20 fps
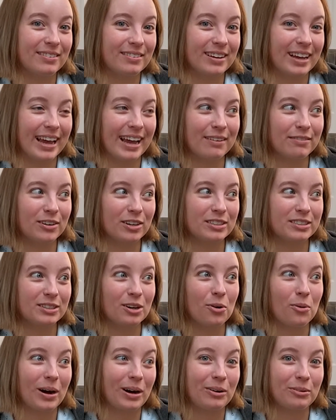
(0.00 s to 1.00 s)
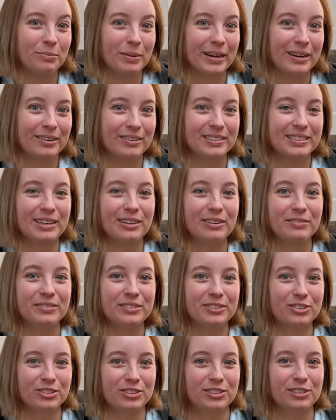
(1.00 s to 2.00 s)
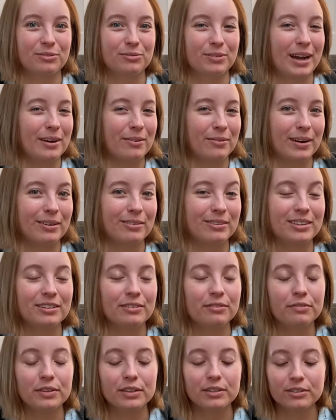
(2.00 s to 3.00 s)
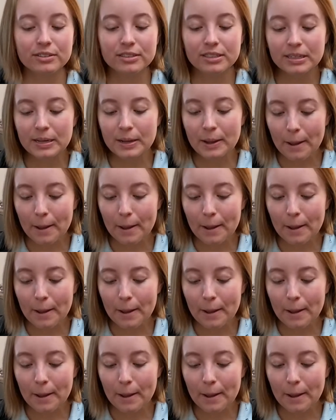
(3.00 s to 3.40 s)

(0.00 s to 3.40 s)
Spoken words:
have us go out by ourselves just to ride around in a field.